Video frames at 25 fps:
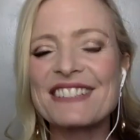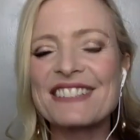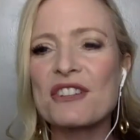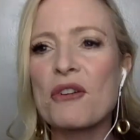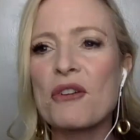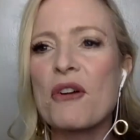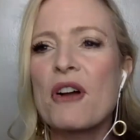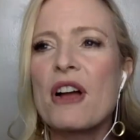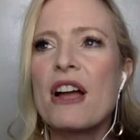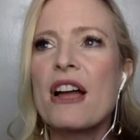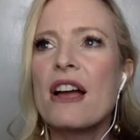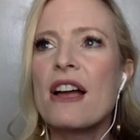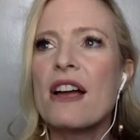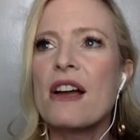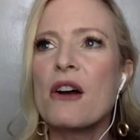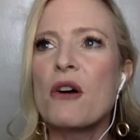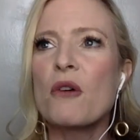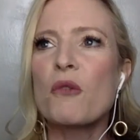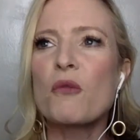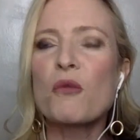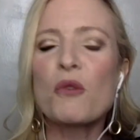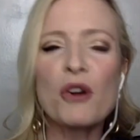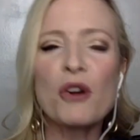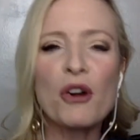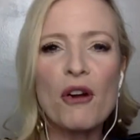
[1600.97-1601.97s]
So
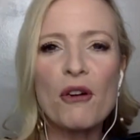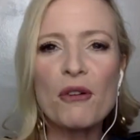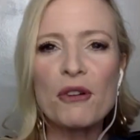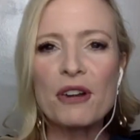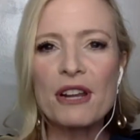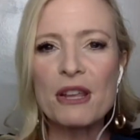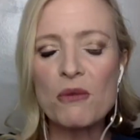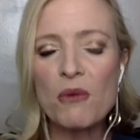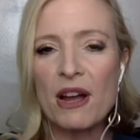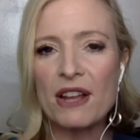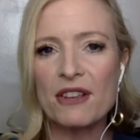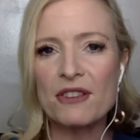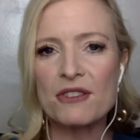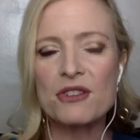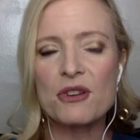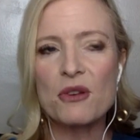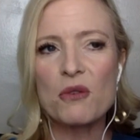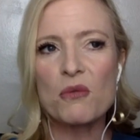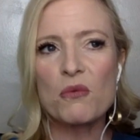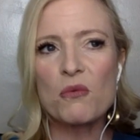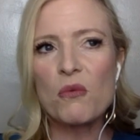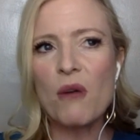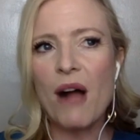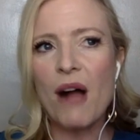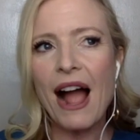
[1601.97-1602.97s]
we're already one. So
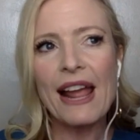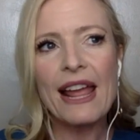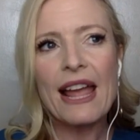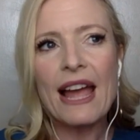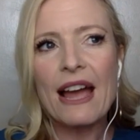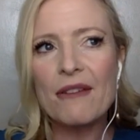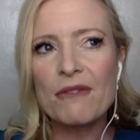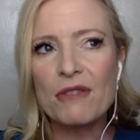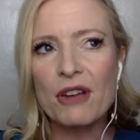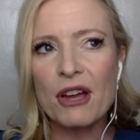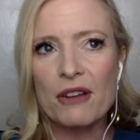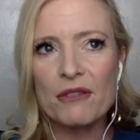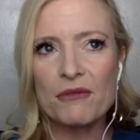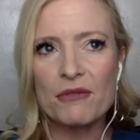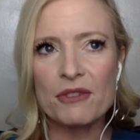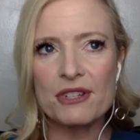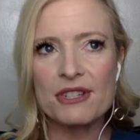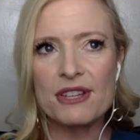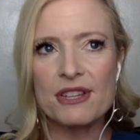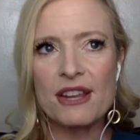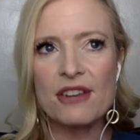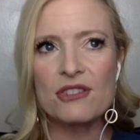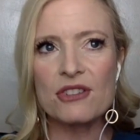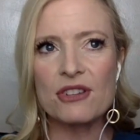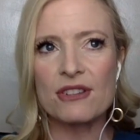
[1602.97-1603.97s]
why have
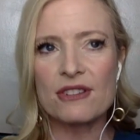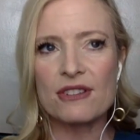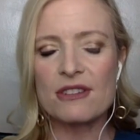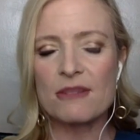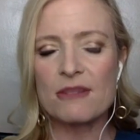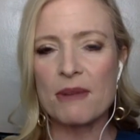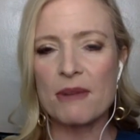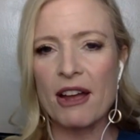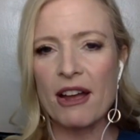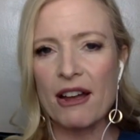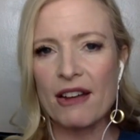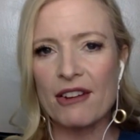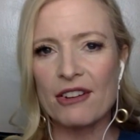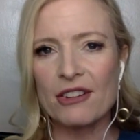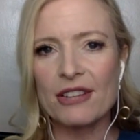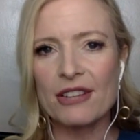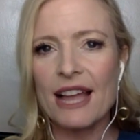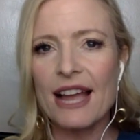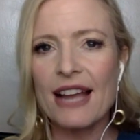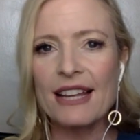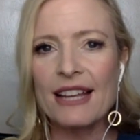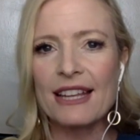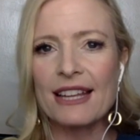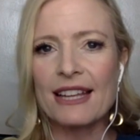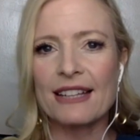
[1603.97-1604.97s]
conversations about how you're
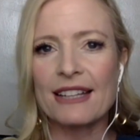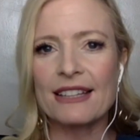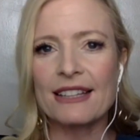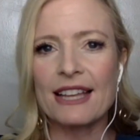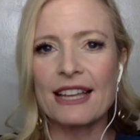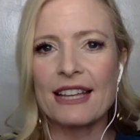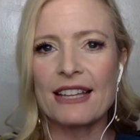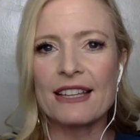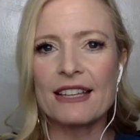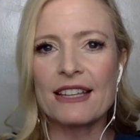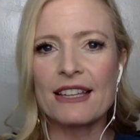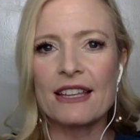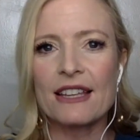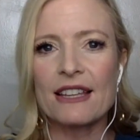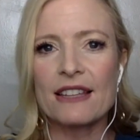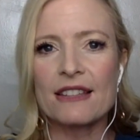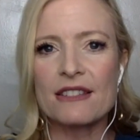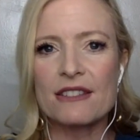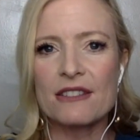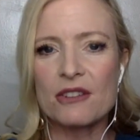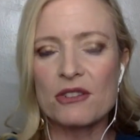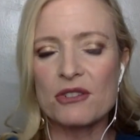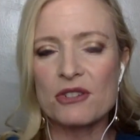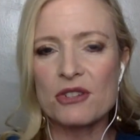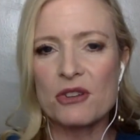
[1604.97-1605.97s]
lacking? Like
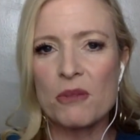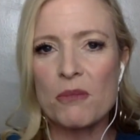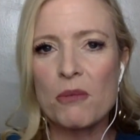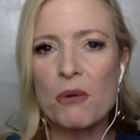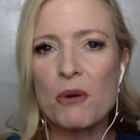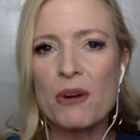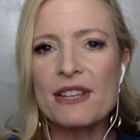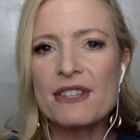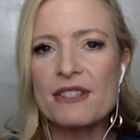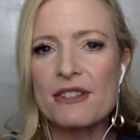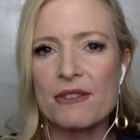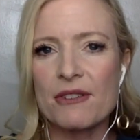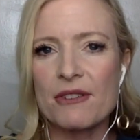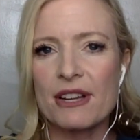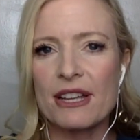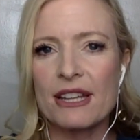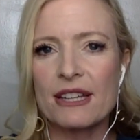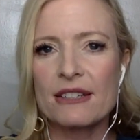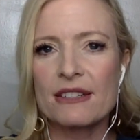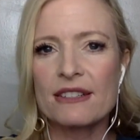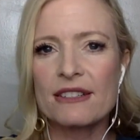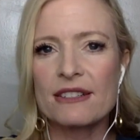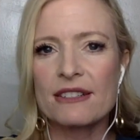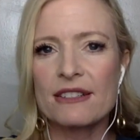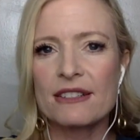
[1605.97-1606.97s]
there's no point to it,
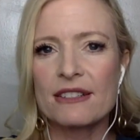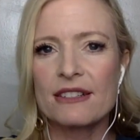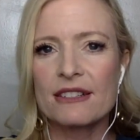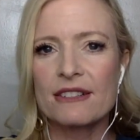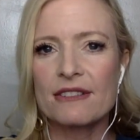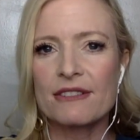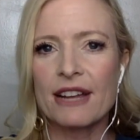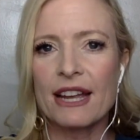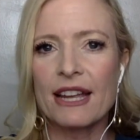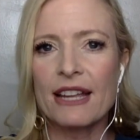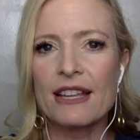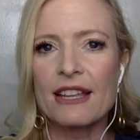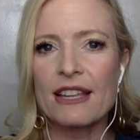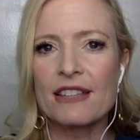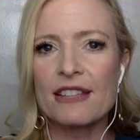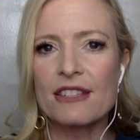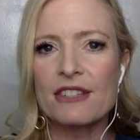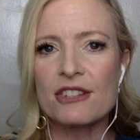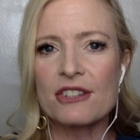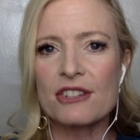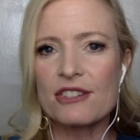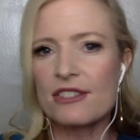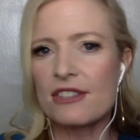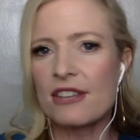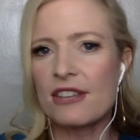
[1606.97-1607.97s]
right? It's
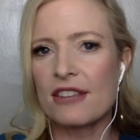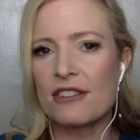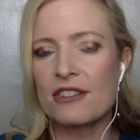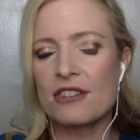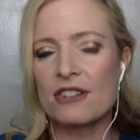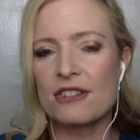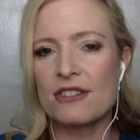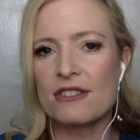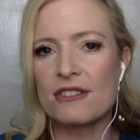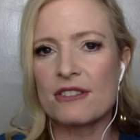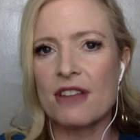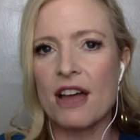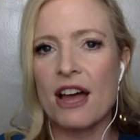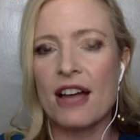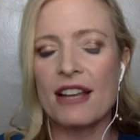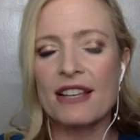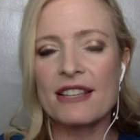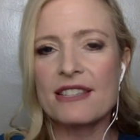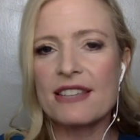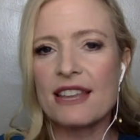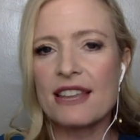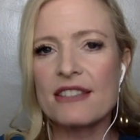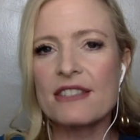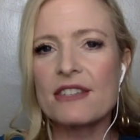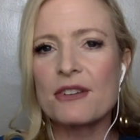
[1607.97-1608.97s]
just
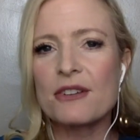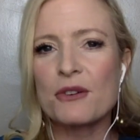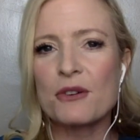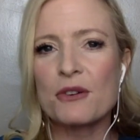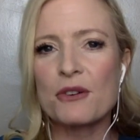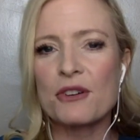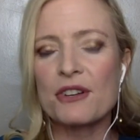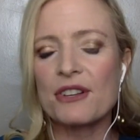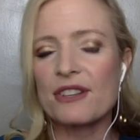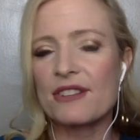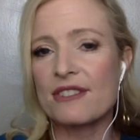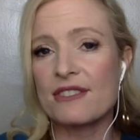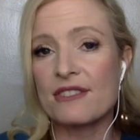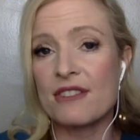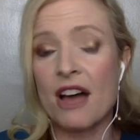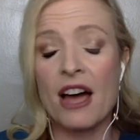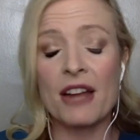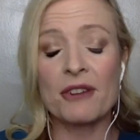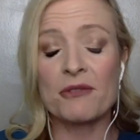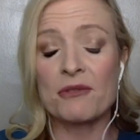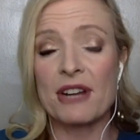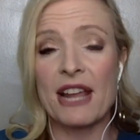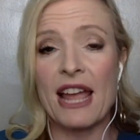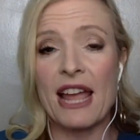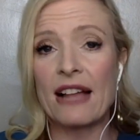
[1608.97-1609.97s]
nonsensical. It's
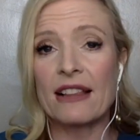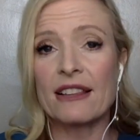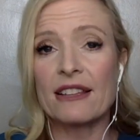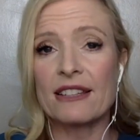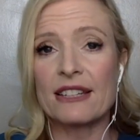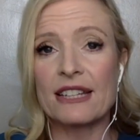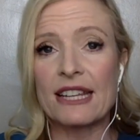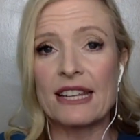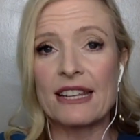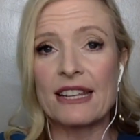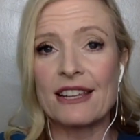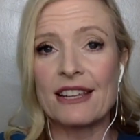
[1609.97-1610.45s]
non-reality.